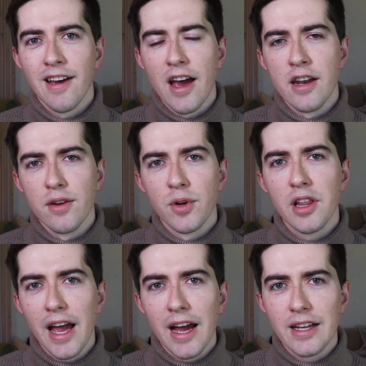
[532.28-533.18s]
and it
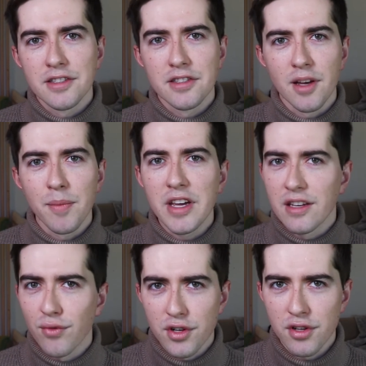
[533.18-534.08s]
really adds something
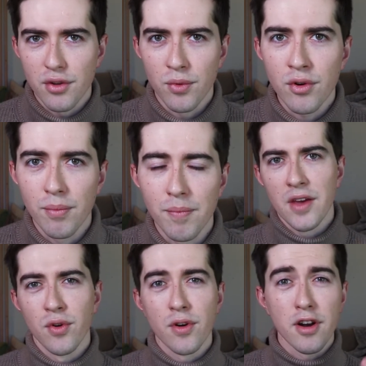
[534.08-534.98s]
different to the room.
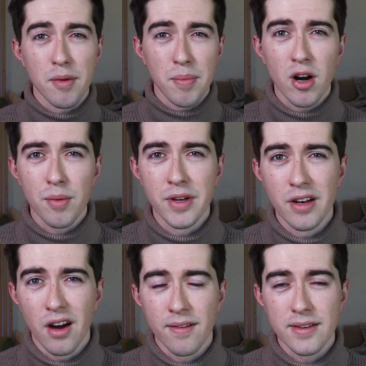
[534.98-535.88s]
If you're in an
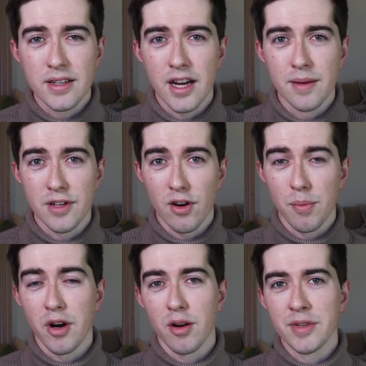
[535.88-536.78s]
apartment, oftentimes our
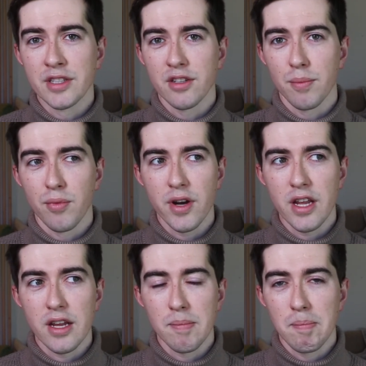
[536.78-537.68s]
apartments are
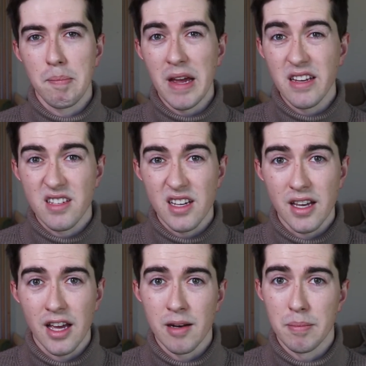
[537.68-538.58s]
pretty
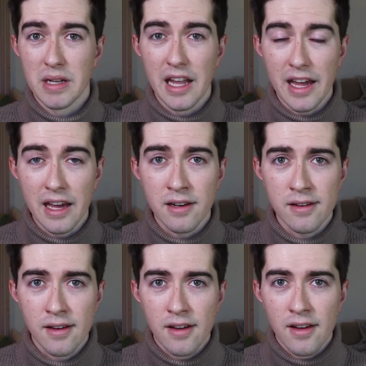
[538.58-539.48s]
basic and bland,
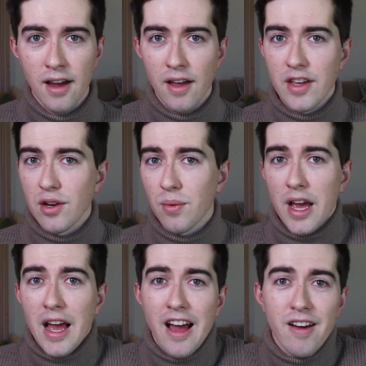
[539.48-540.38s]
and they don't
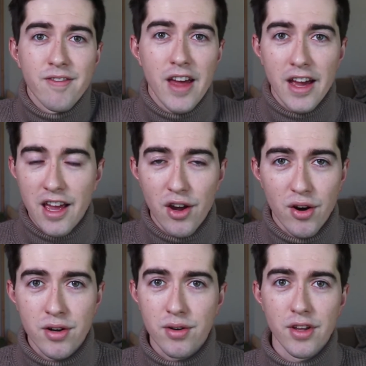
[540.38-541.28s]
have that
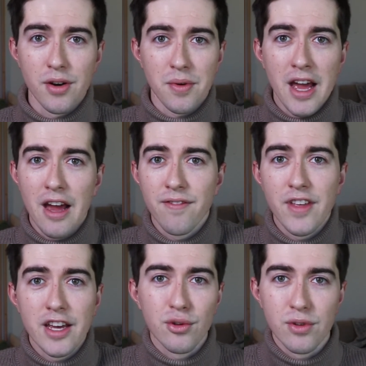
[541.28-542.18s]
character, they don't have
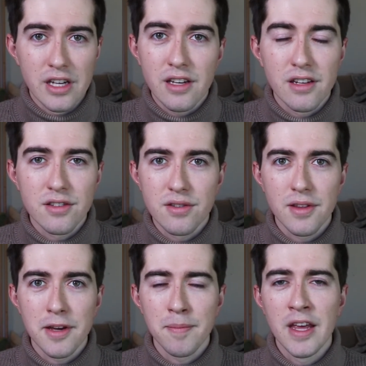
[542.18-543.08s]
that uniqueness to
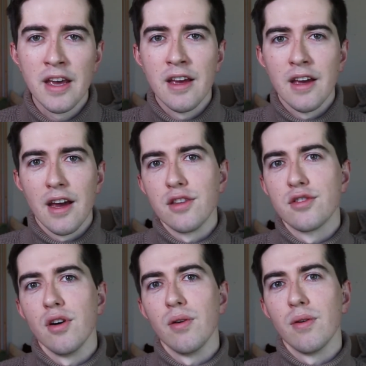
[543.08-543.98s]
them. And
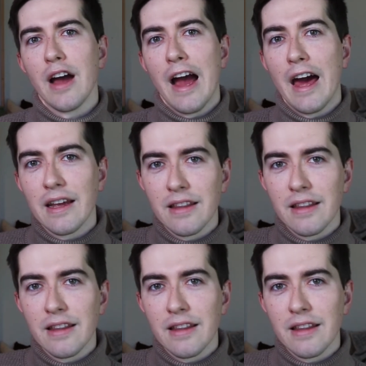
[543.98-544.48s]
so adding